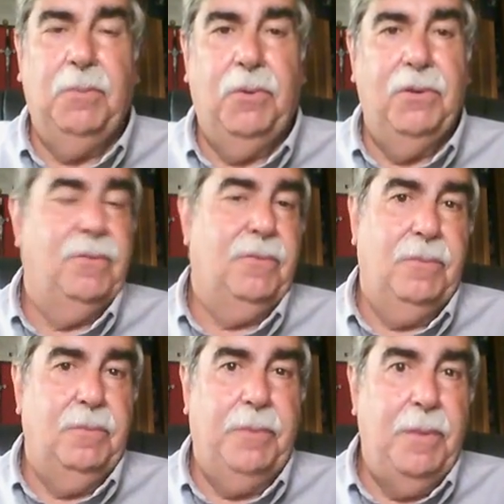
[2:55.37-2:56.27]
It put
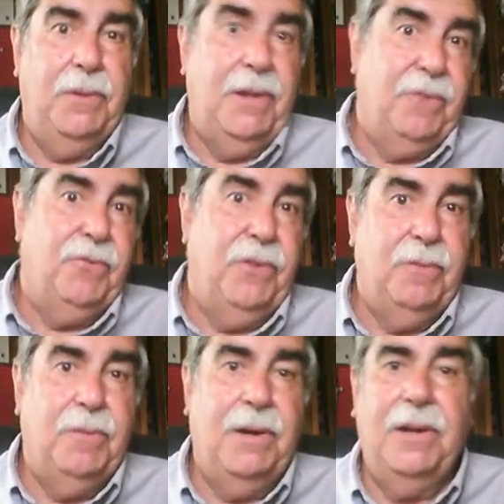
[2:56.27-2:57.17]
people like a friend
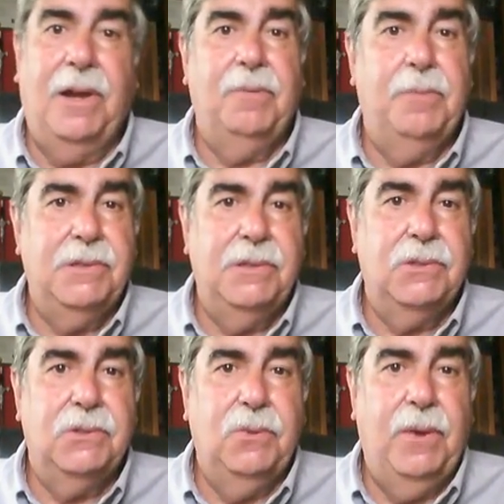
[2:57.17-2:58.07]
of mine out of
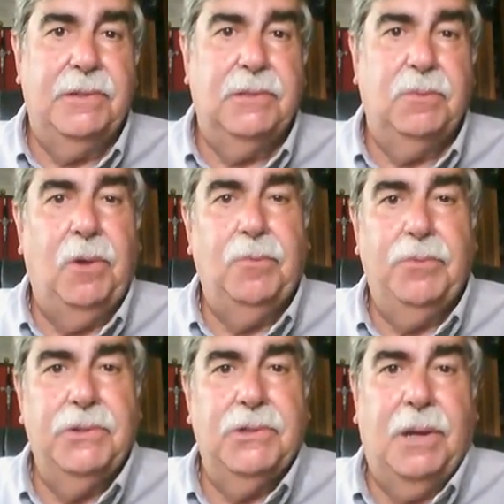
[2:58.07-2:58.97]
business who had small
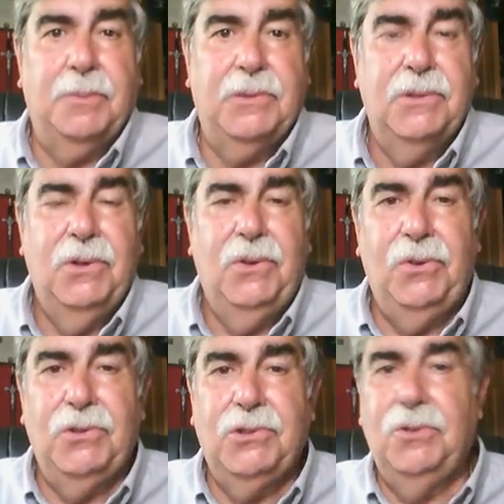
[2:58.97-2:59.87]
print shops
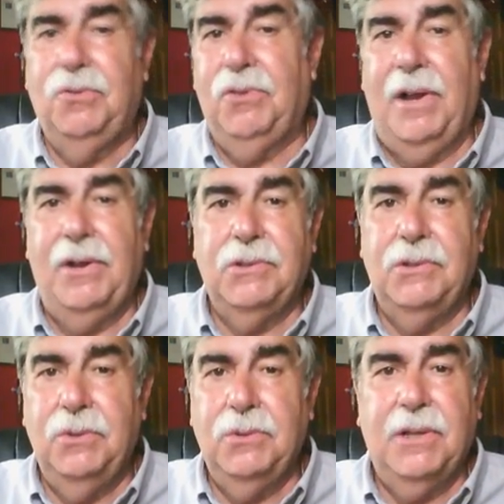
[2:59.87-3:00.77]
who used to do flyers
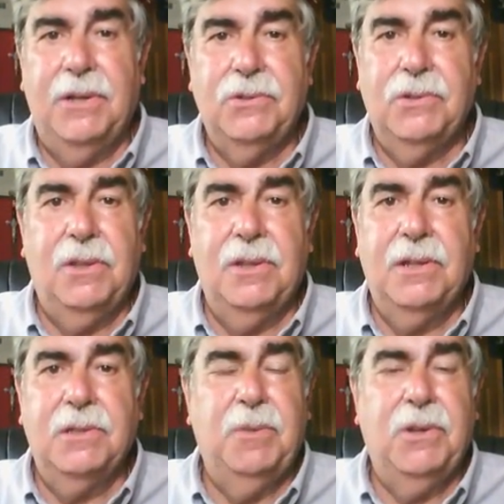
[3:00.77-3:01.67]
and newsletters and
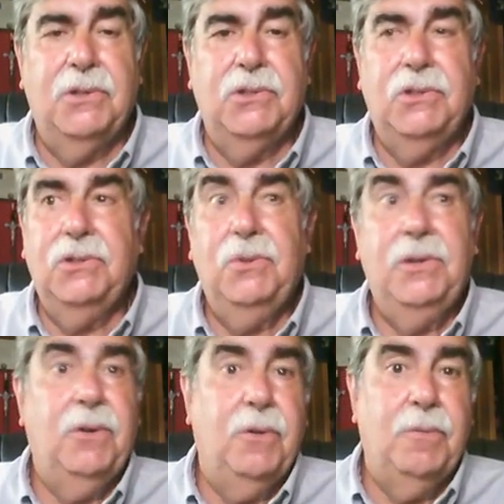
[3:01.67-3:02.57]
things because you could do
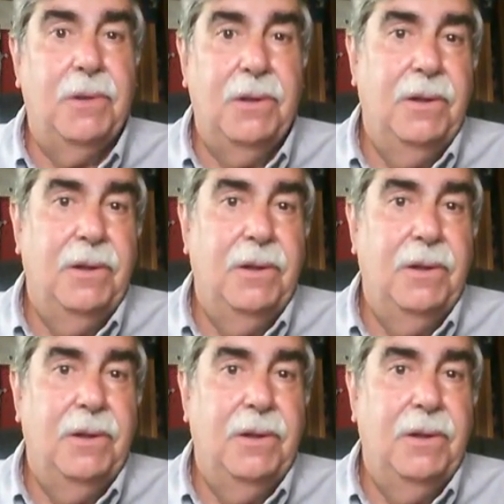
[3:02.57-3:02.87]
it at home.